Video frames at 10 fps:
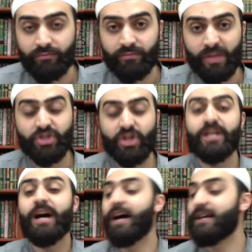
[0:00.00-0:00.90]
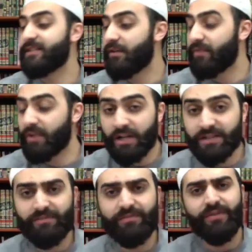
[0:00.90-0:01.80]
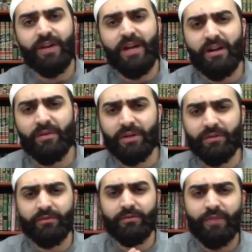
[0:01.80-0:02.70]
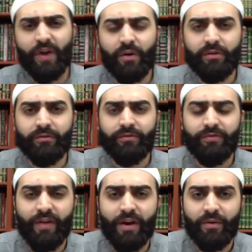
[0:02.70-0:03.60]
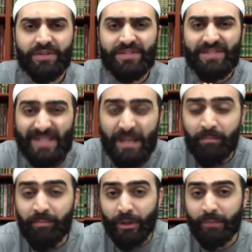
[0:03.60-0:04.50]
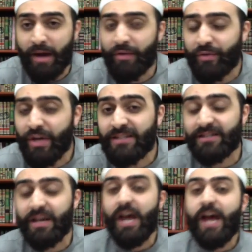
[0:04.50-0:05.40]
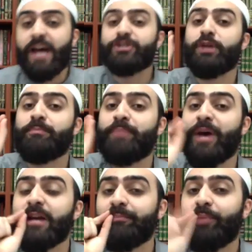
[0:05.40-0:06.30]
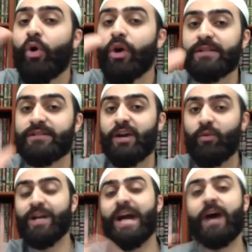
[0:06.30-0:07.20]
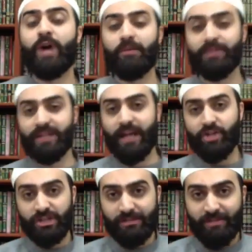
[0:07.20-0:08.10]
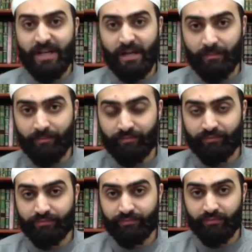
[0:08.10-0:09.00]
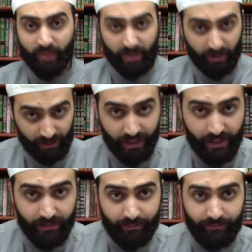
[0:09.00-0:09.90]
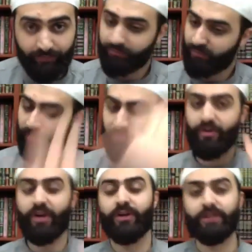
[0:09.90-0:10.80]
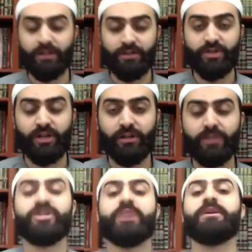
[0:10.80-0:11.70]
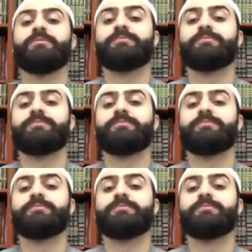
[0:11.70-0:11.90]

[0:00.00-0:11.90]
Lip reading: Sharia has given us very, very, very simple methods to pinpoint when our obligations begin. Clear? Very clear, inshallah. Jameel.